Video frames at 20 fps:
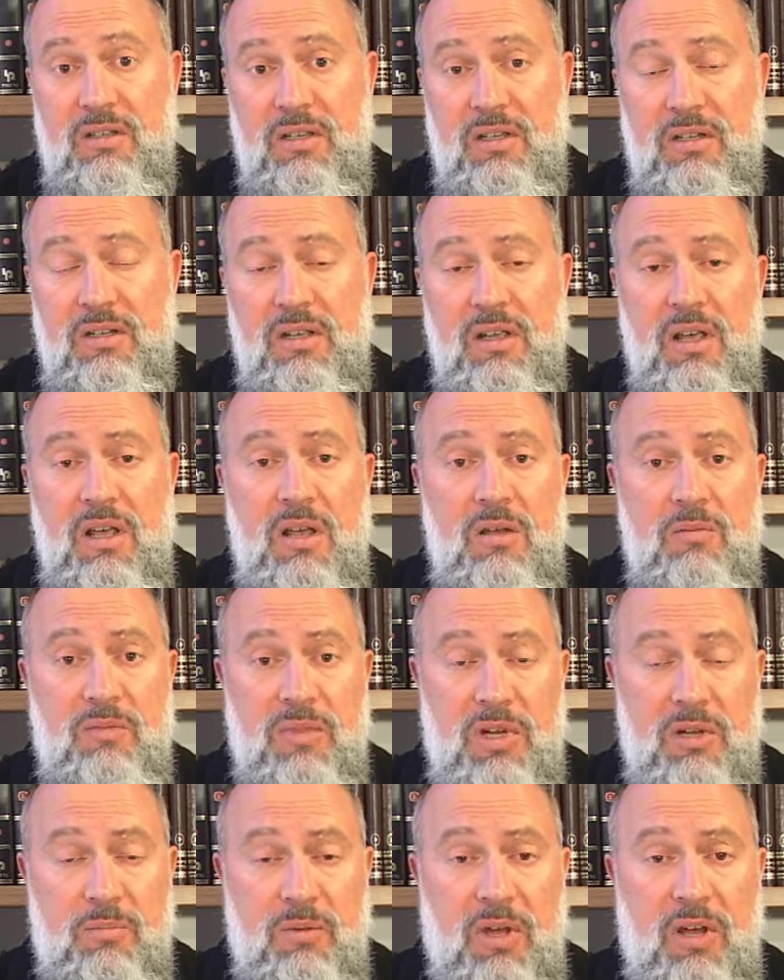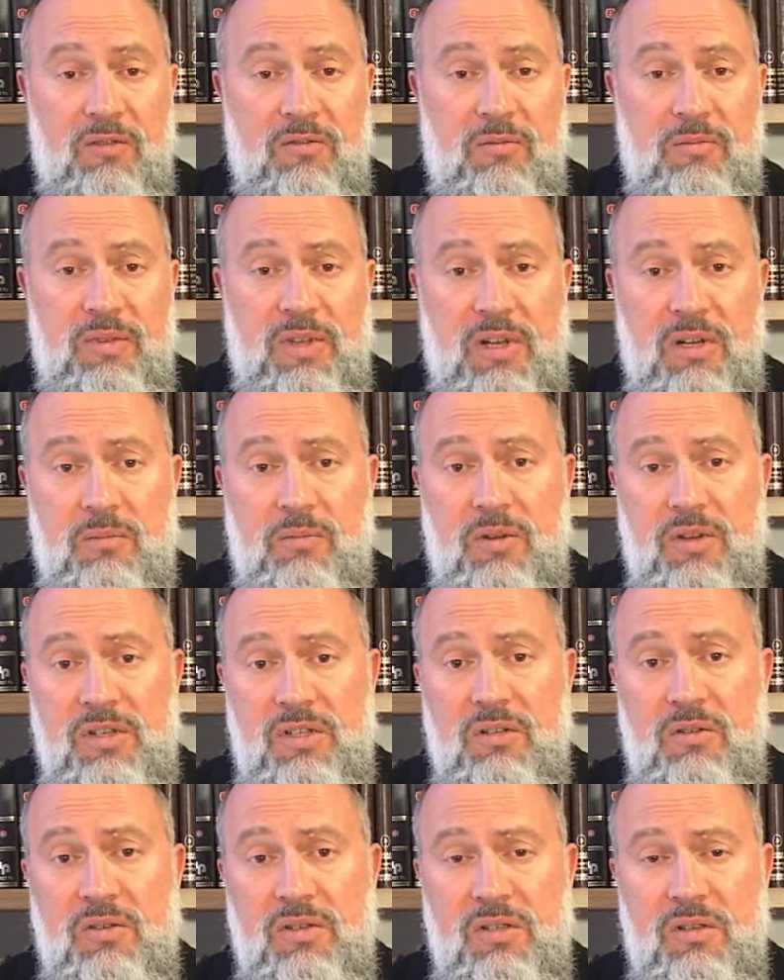Gittin. But apart from that, a
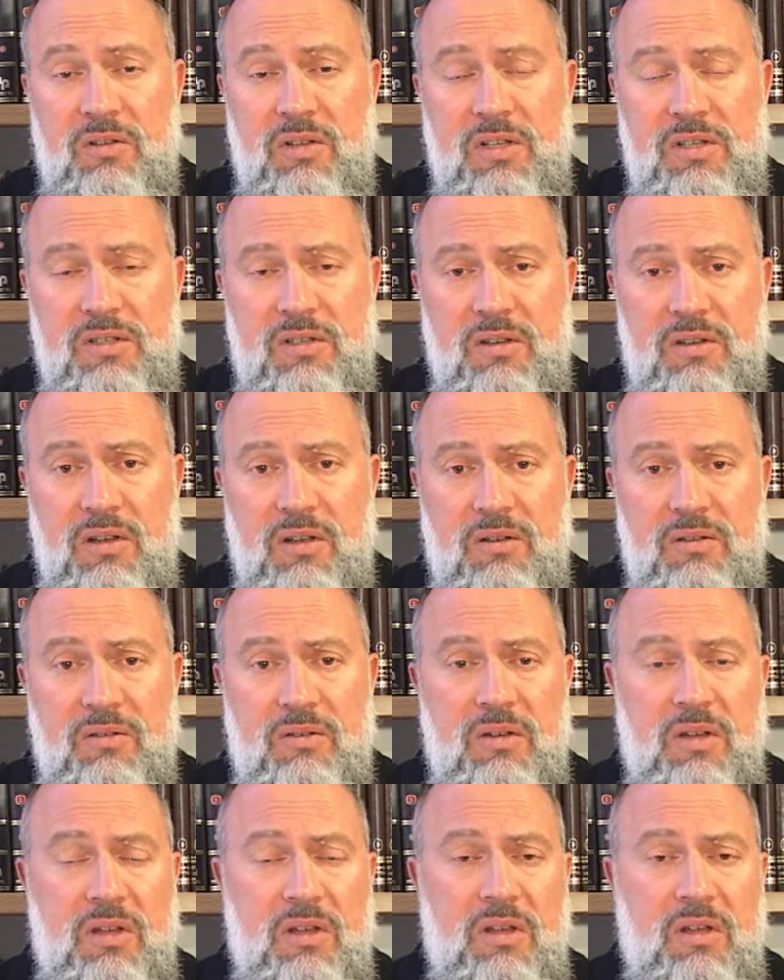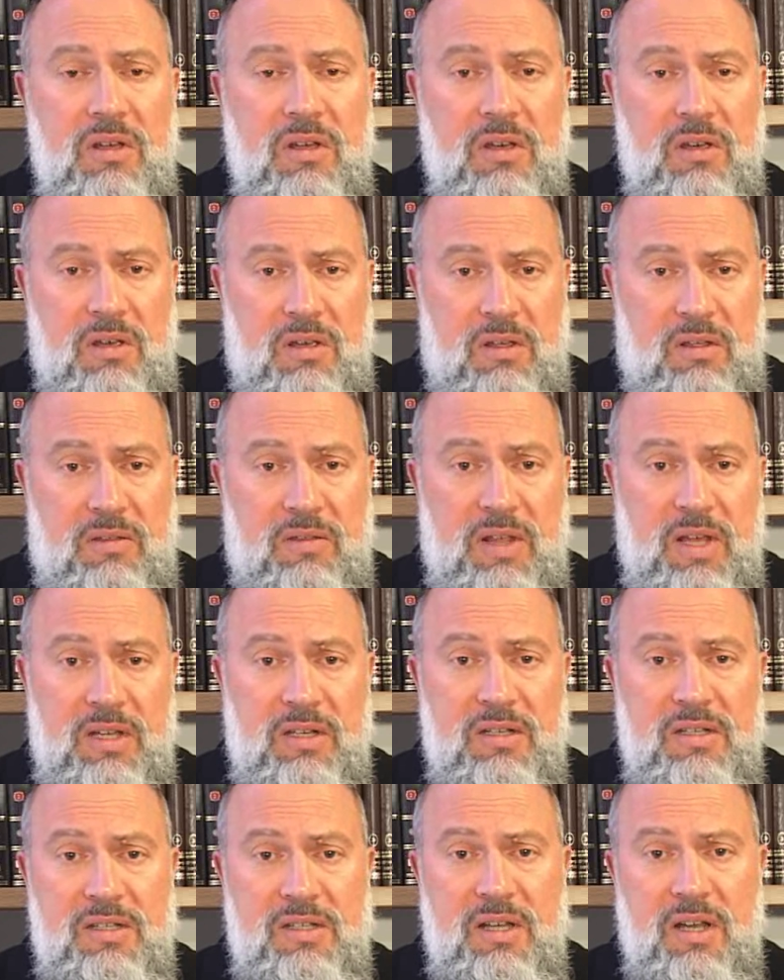person also needs to know
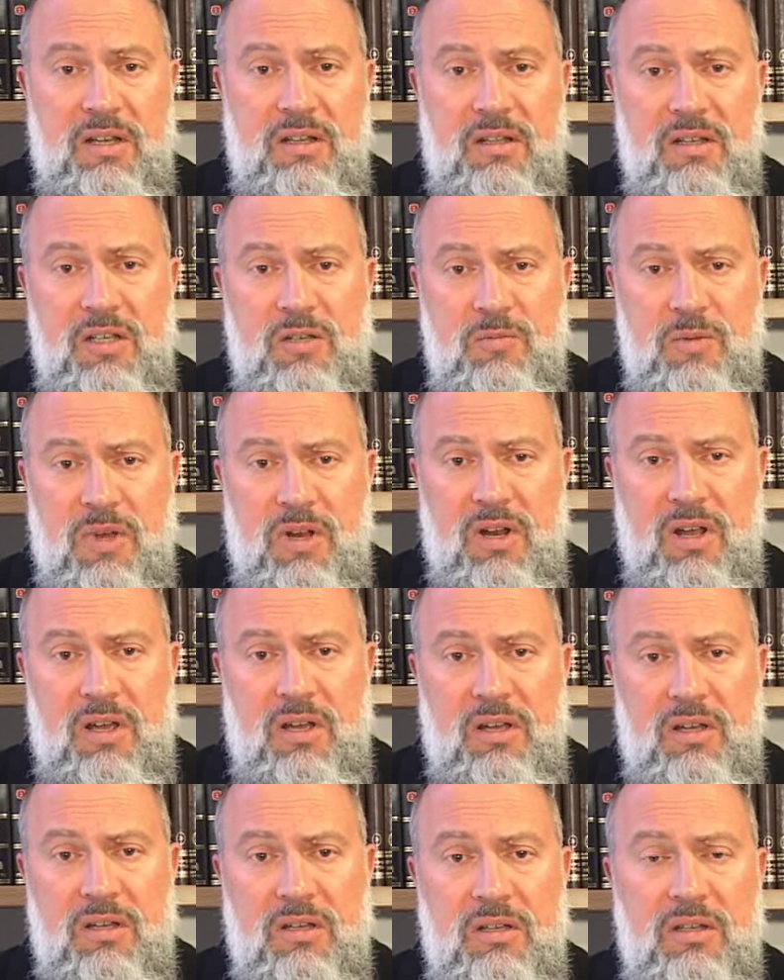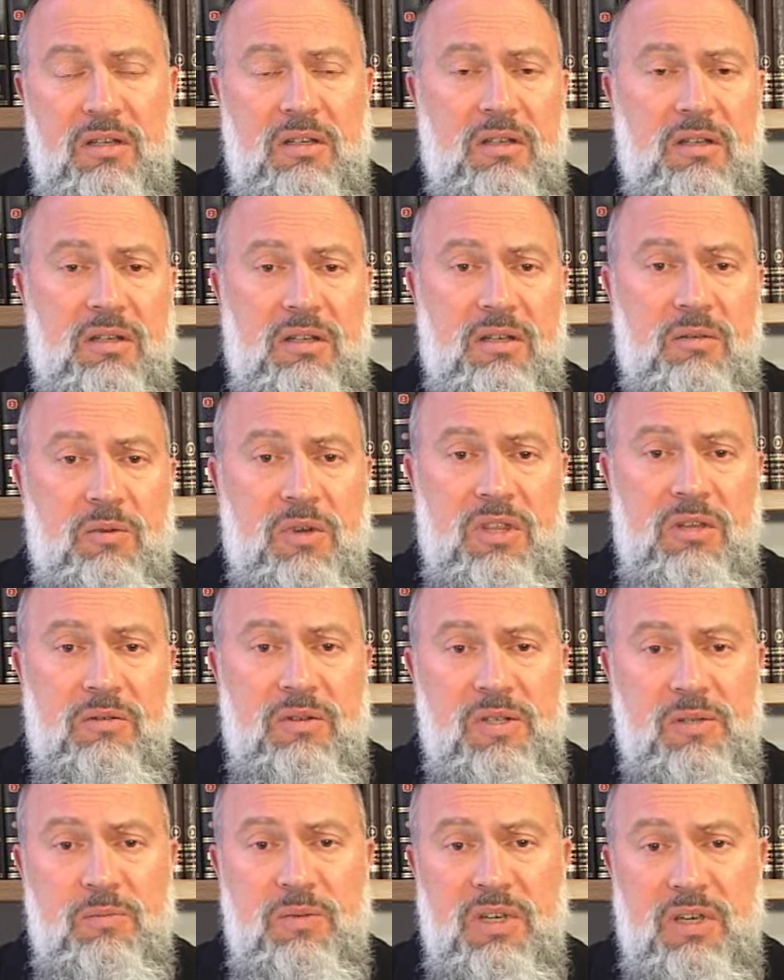that studying Gemara, whether
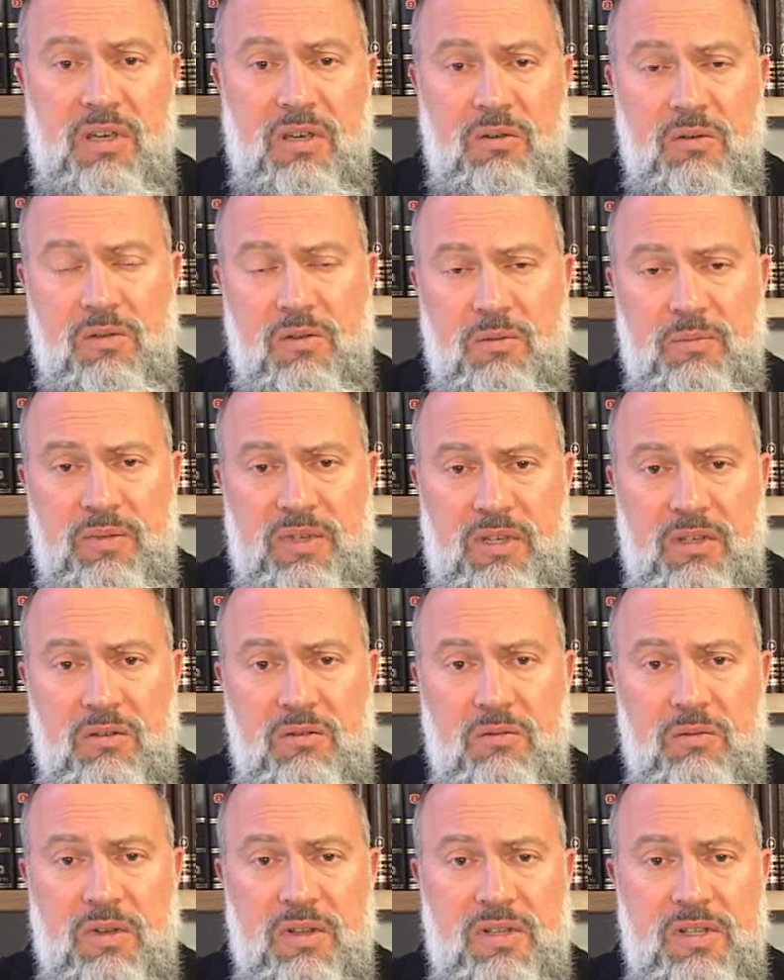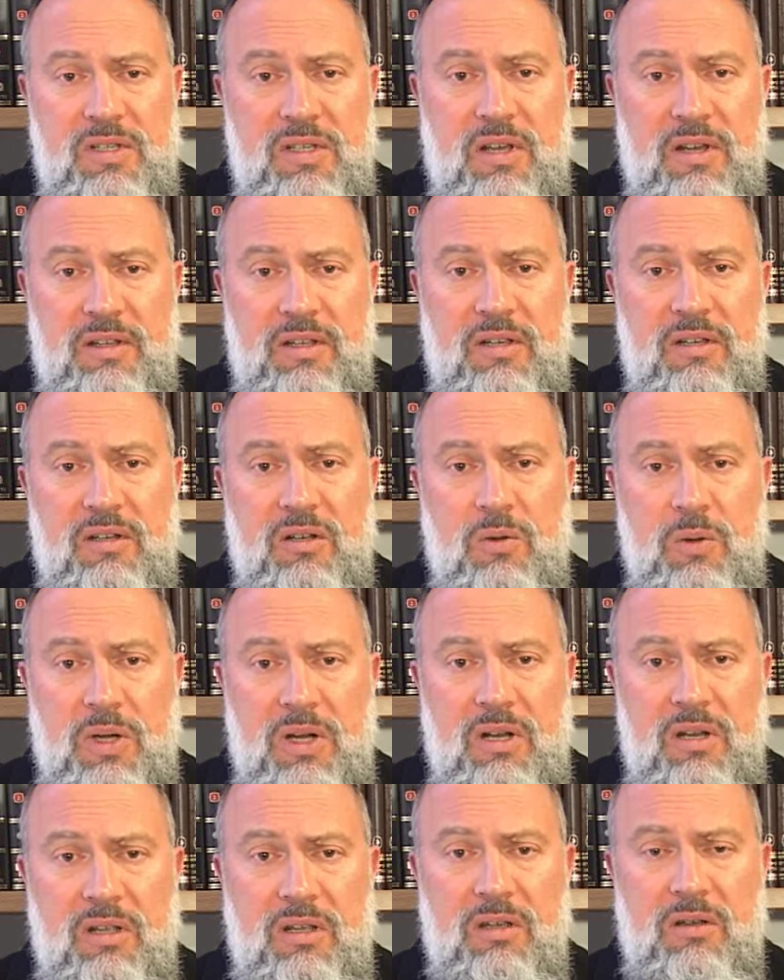it's b'kiyuth or b'iyun, whether studying it
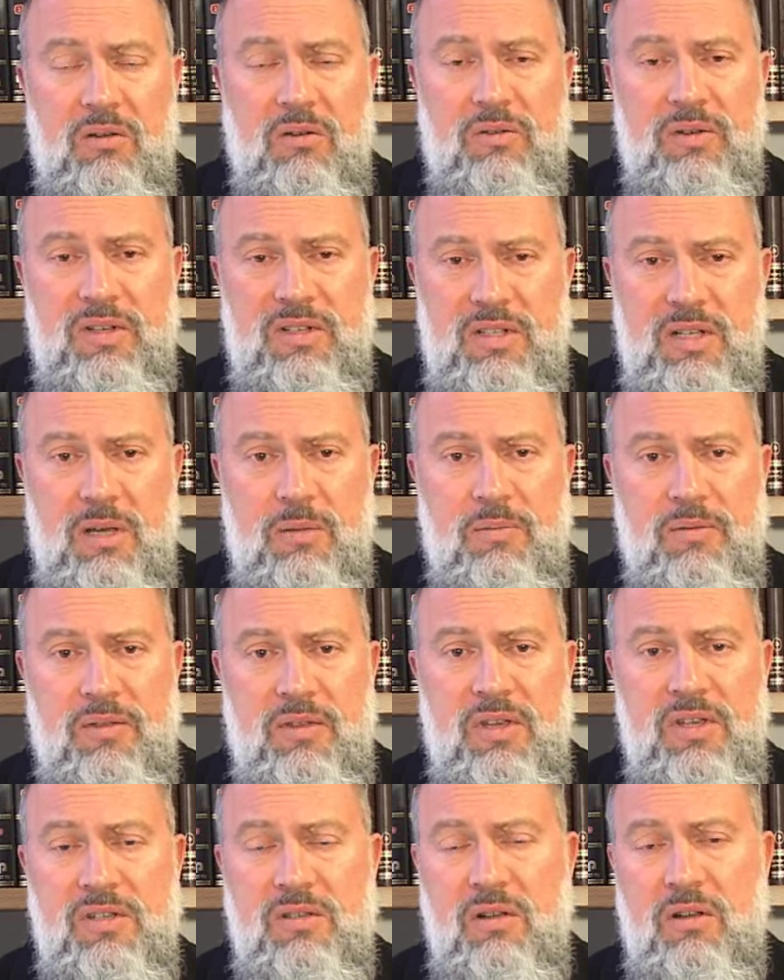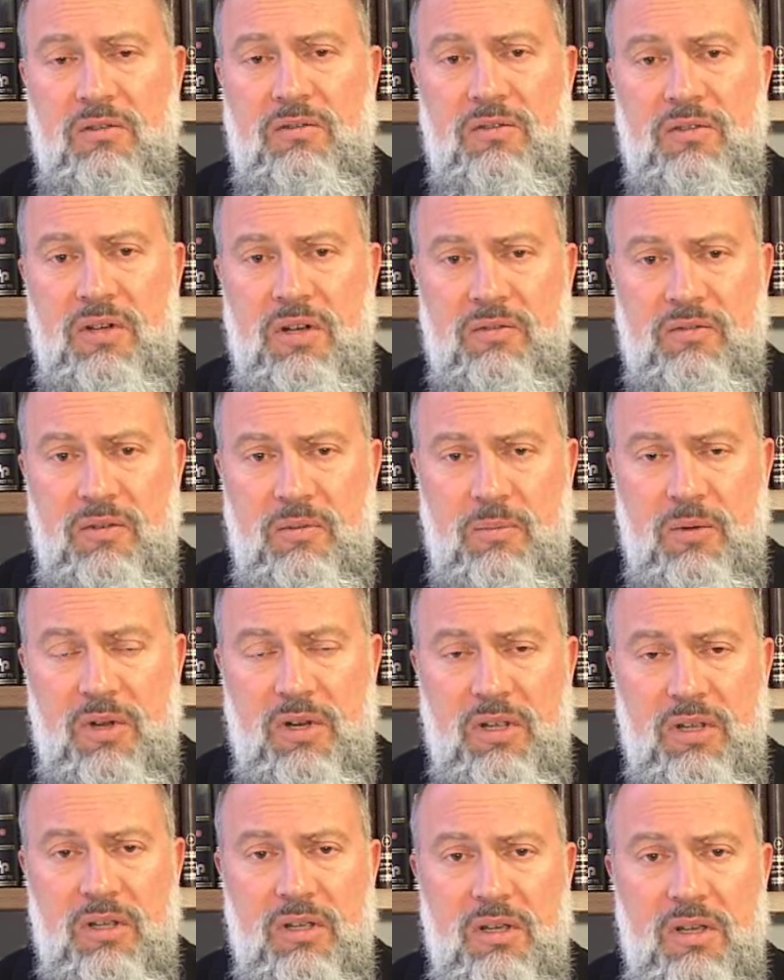quickly or in depth, is not for
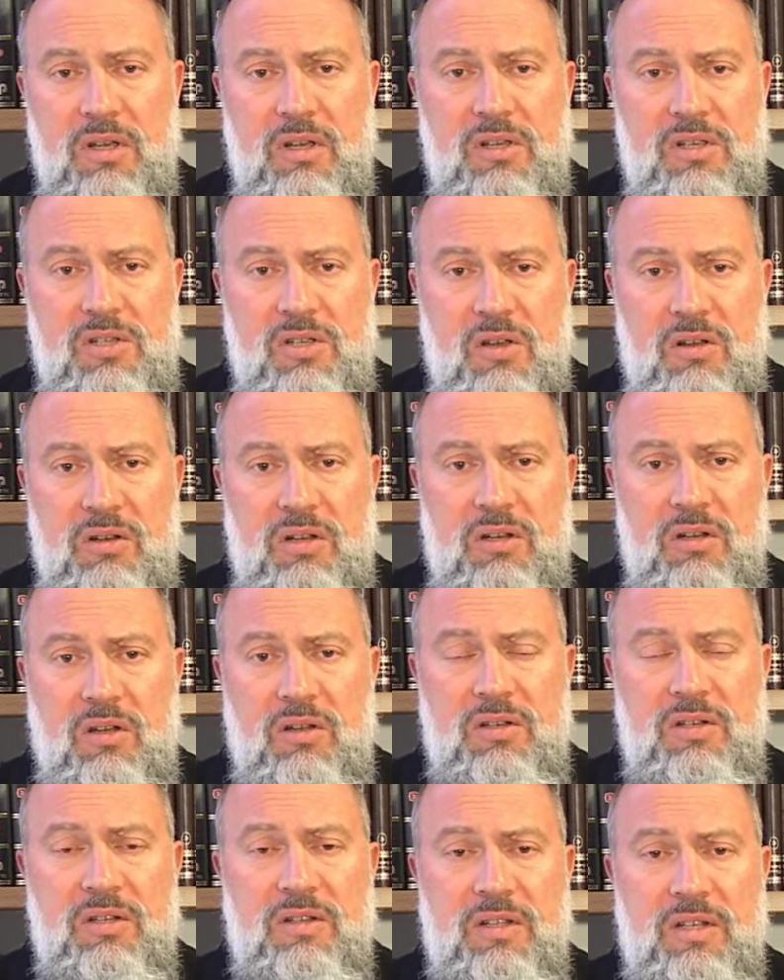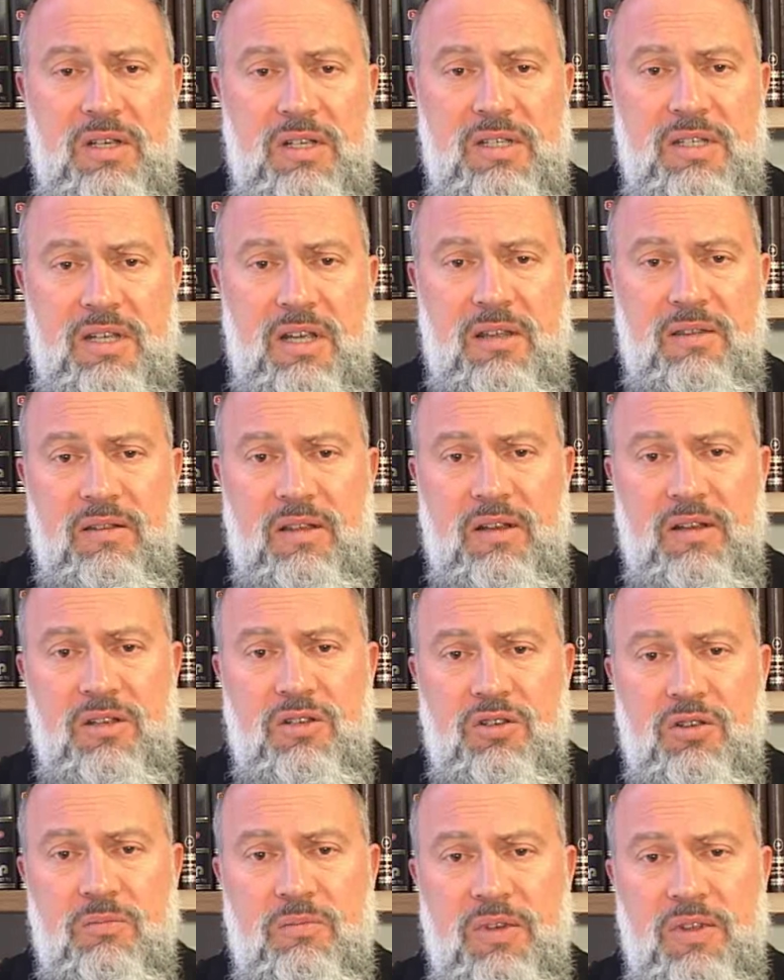everybody, certainly not to the extent that
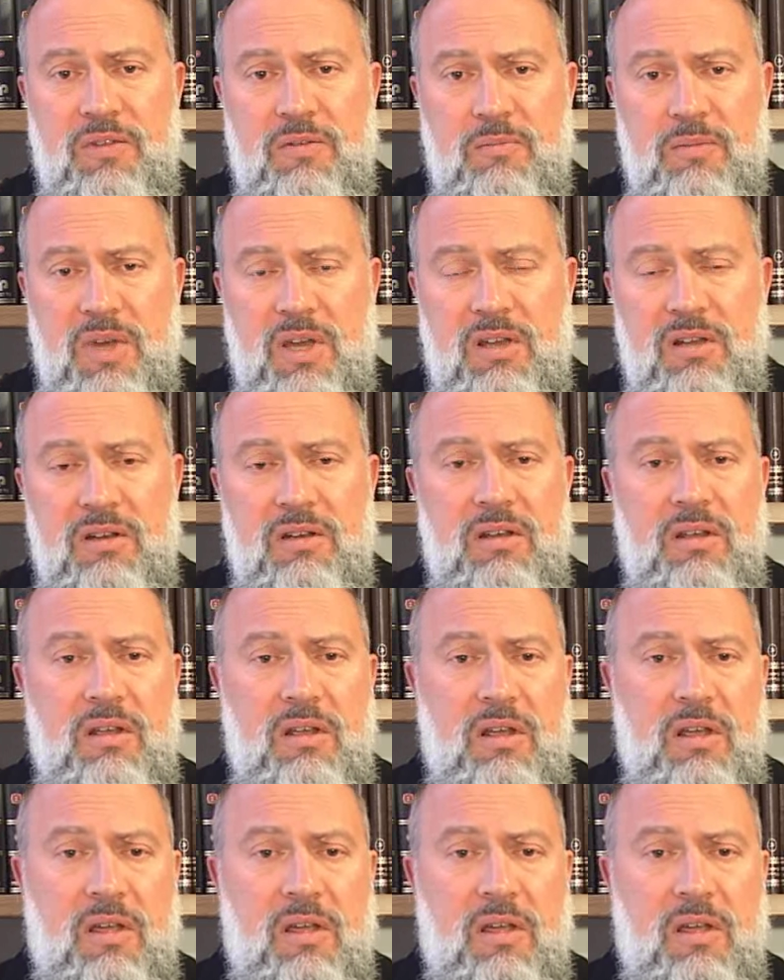it should be the main